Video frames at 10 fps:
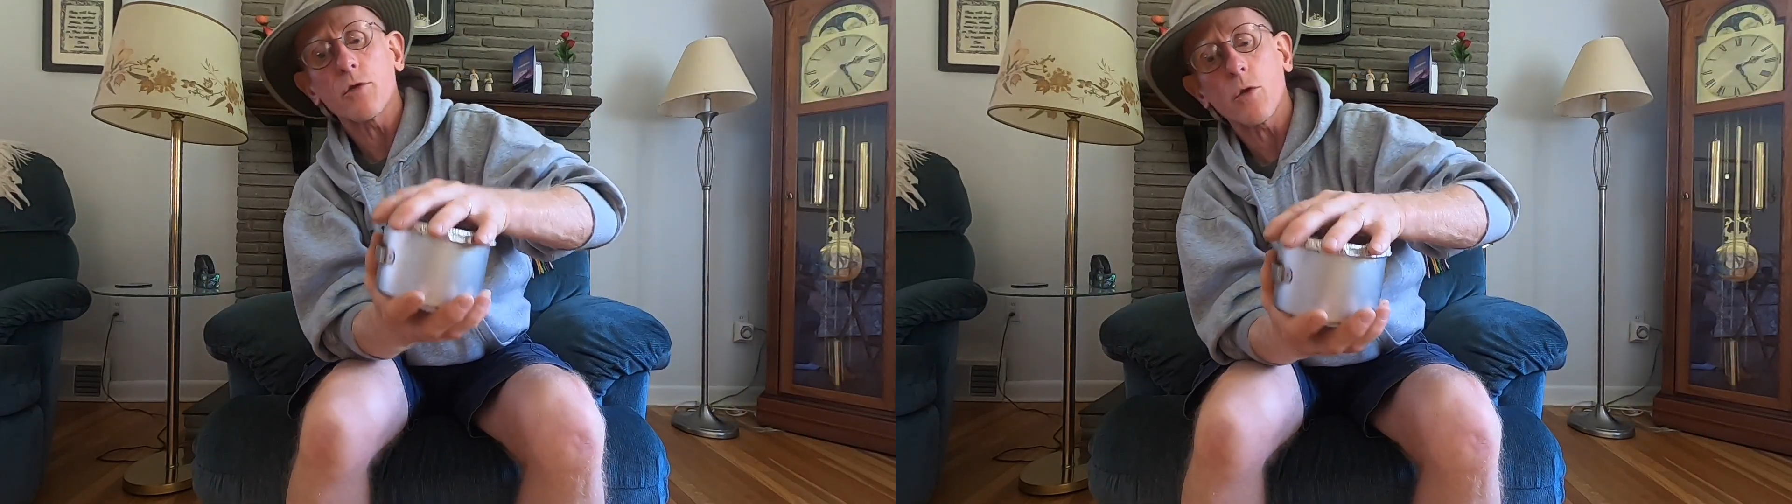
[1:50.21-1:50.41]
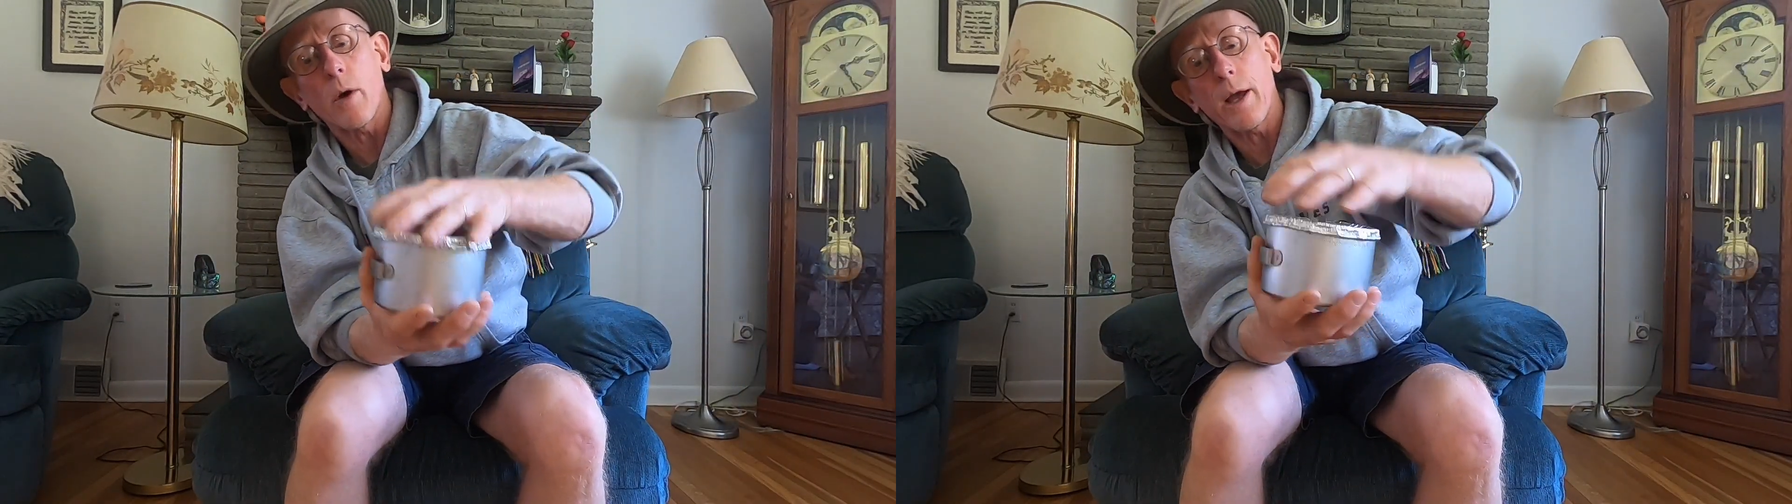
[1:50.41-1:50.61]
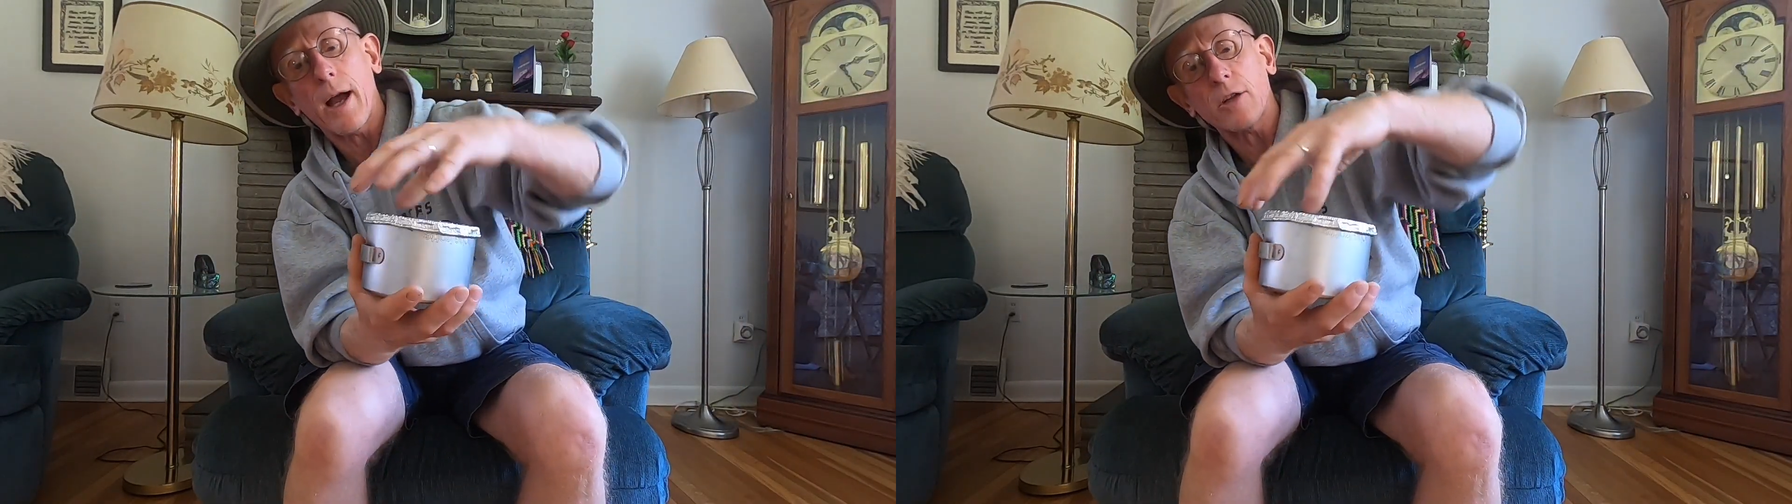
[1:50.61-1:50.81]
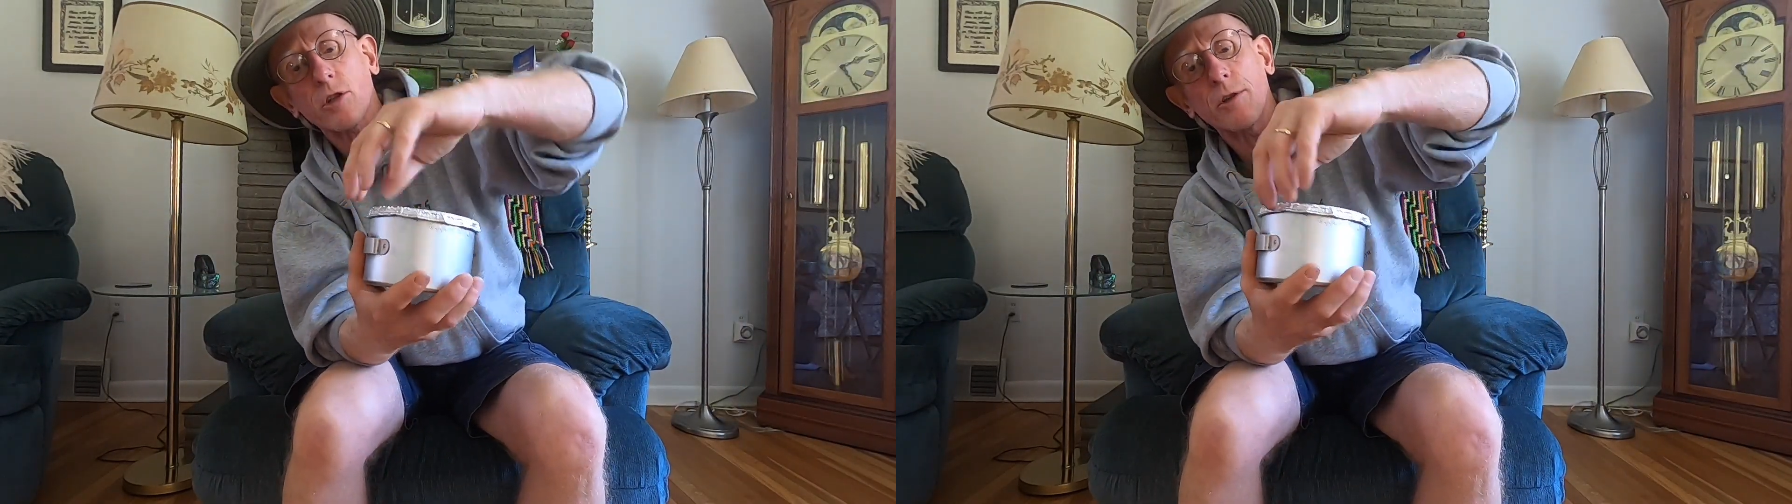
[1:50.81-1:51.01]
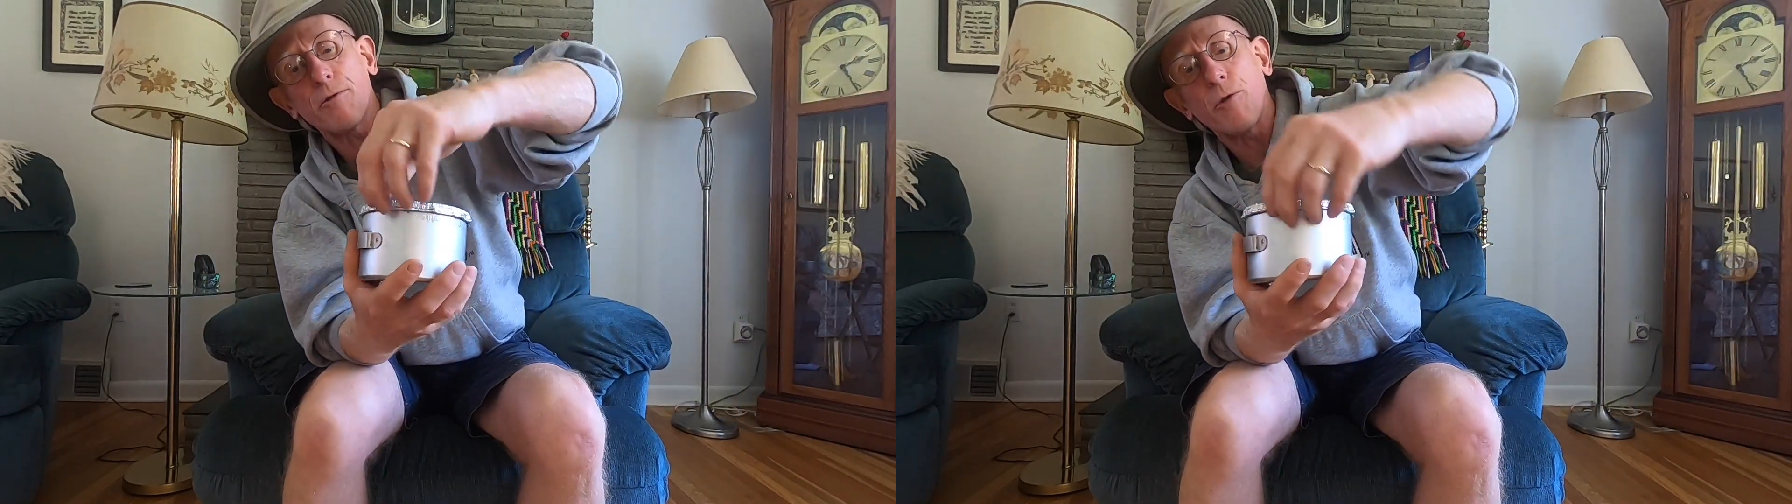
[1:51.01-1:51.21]
So I
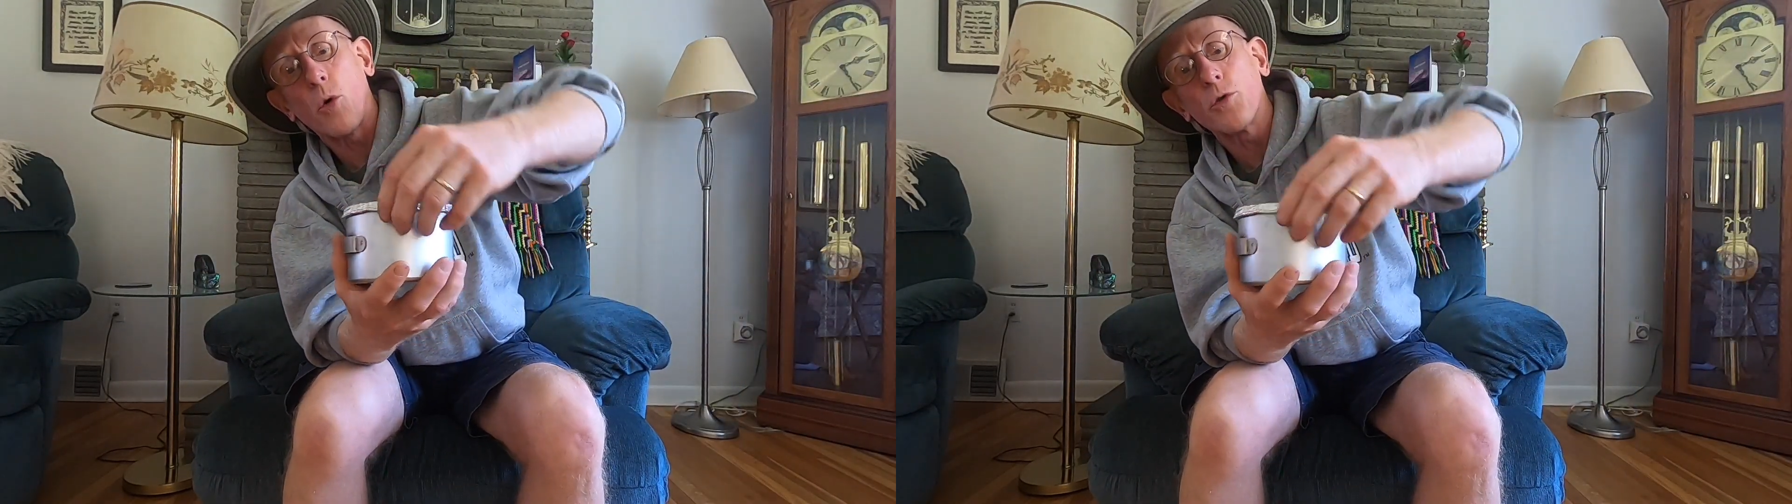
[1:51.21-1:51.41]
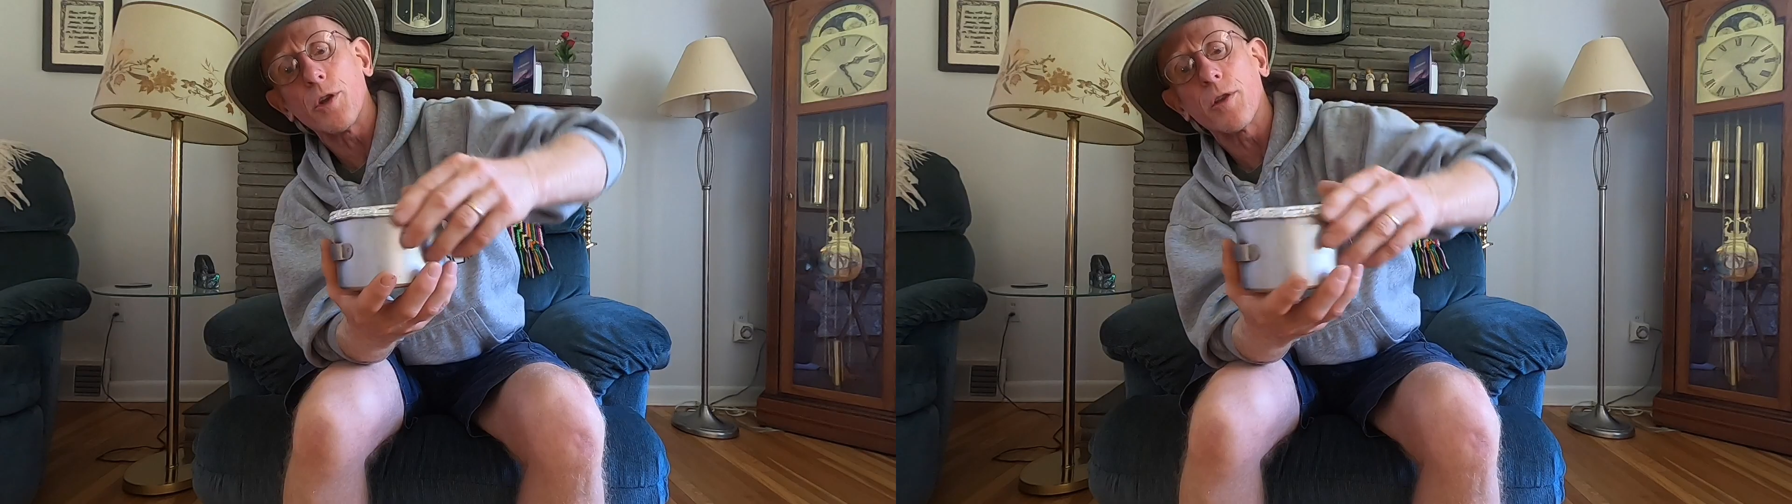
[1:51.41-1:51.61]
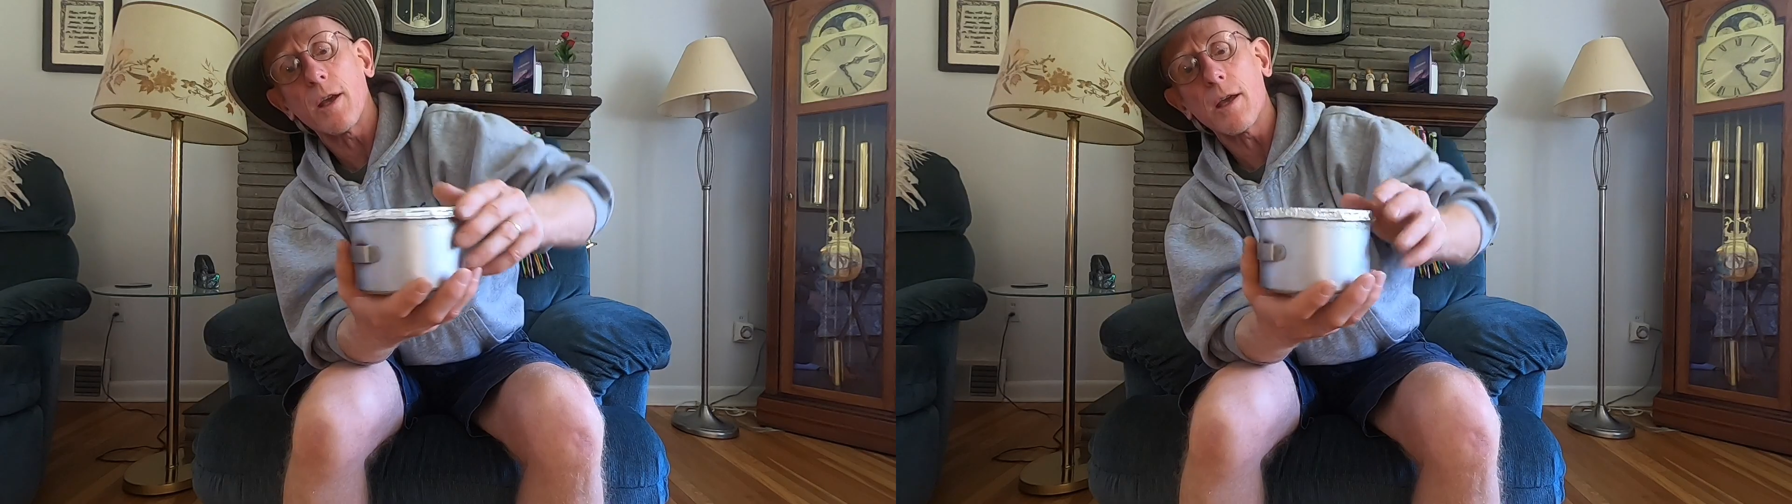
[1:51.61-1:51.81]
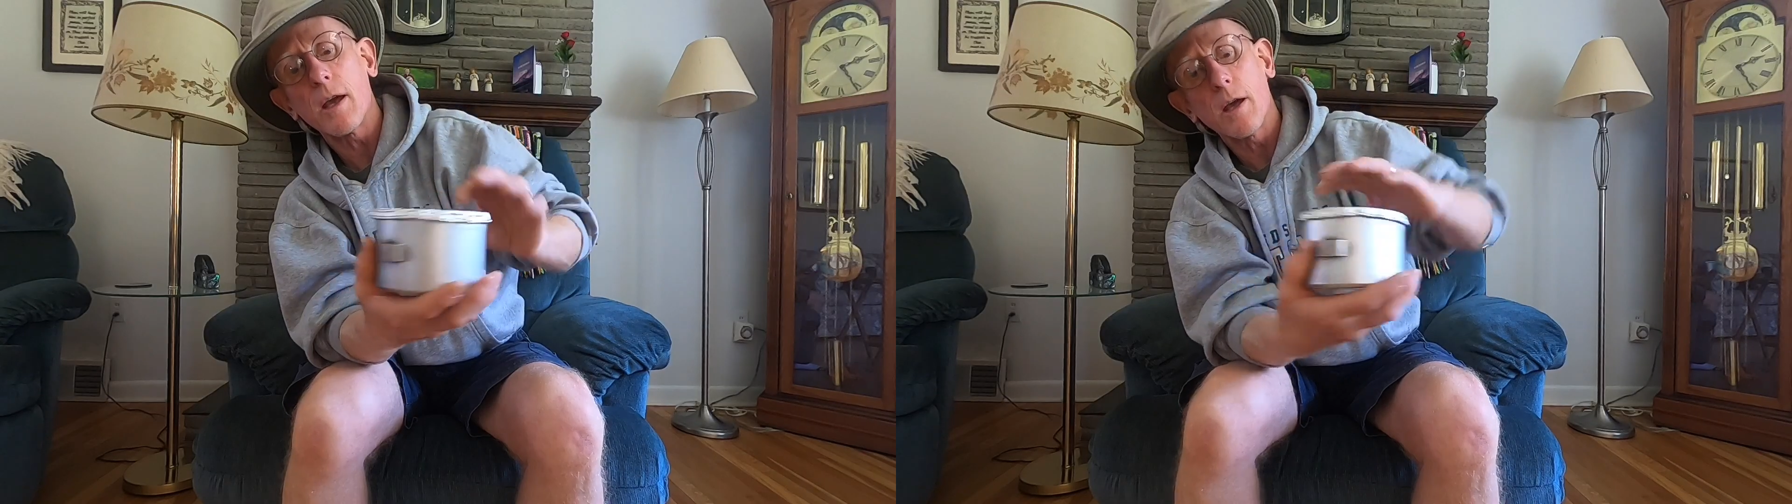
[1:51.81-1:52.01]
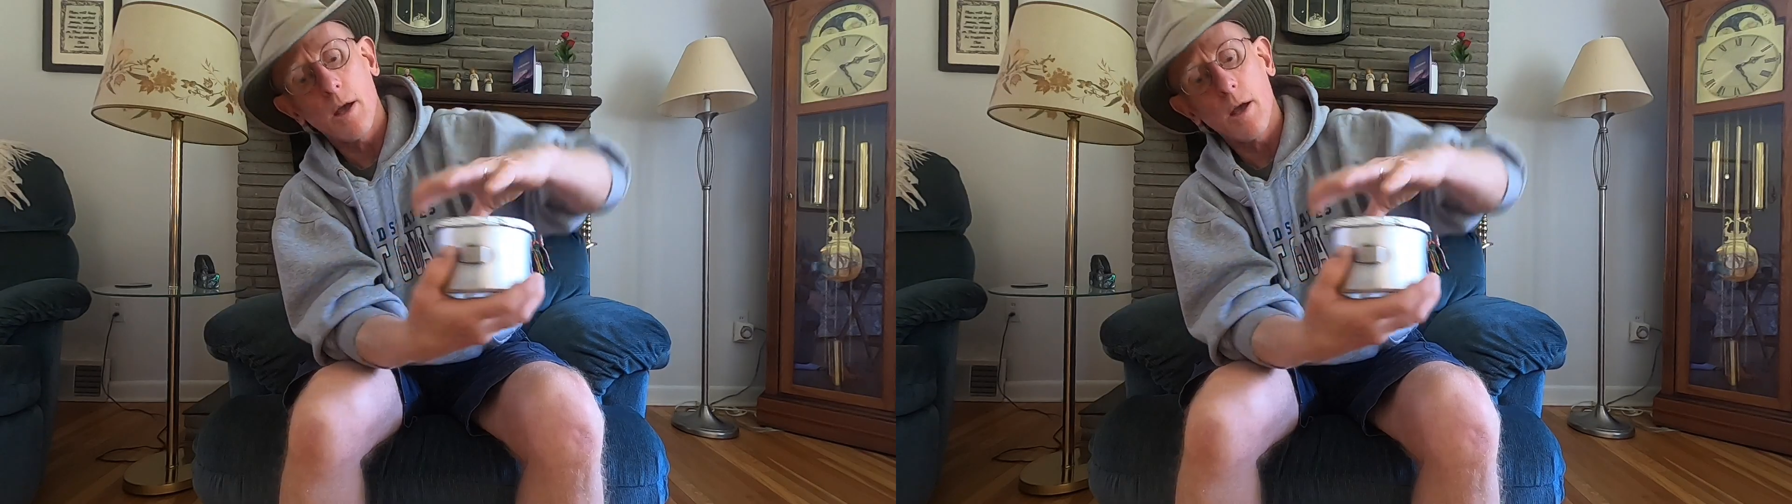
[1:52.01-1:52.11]
actually folded the